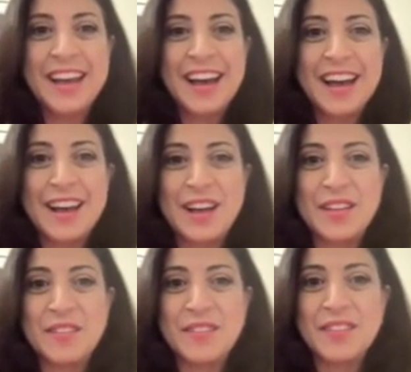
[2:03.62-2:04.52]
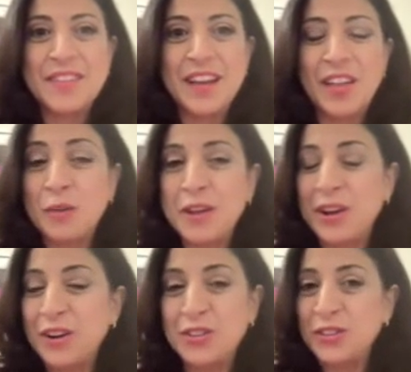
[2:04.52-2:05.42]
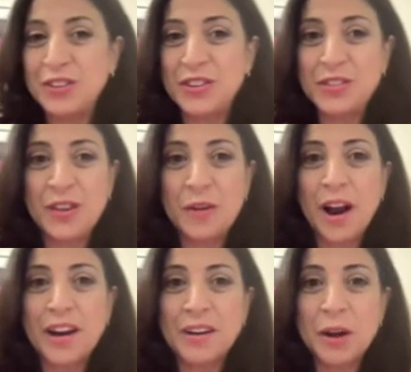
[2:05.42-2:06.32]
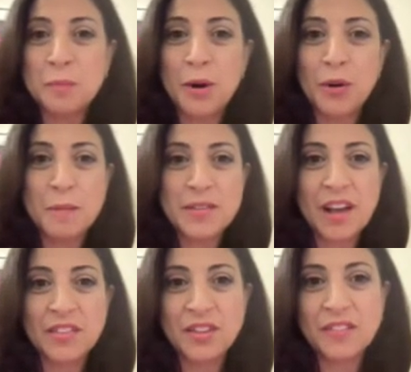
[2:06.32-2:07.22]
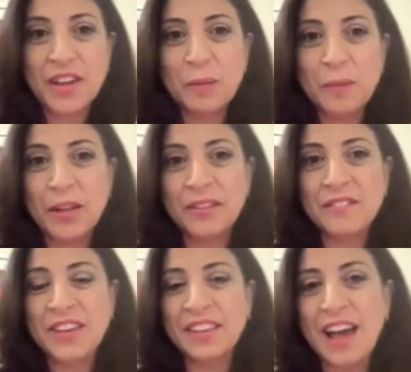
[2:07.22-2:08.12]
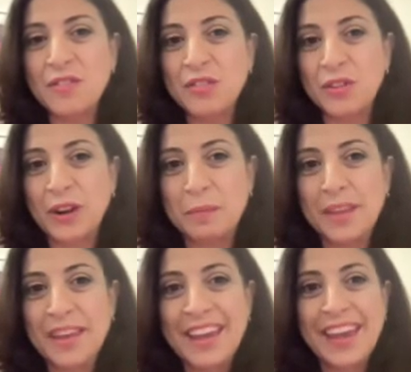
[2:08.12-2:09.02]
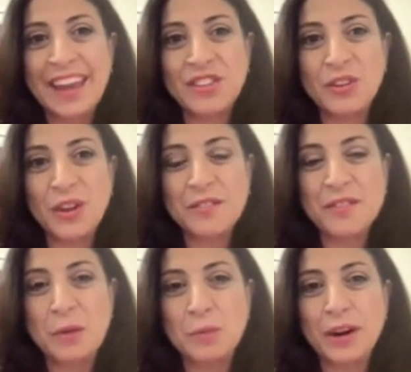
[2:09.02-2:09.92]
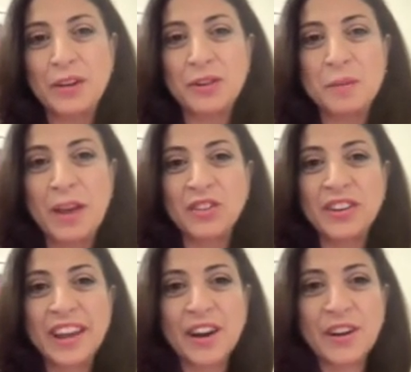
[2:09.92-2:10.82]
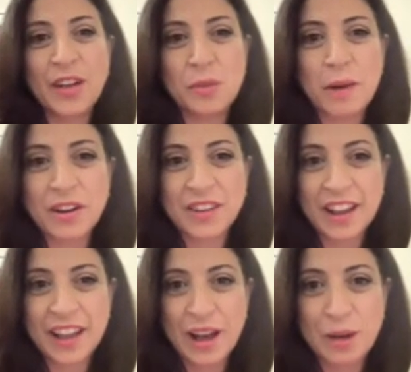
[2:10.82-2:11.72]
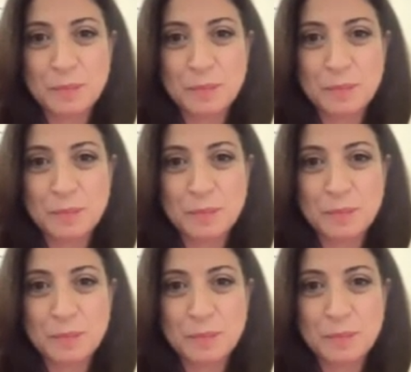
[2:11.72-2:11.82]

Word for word: uh, although we encourage you to do so, our, our, program is also available via live stream. Great, and great. you can find more information at artonthemart.com.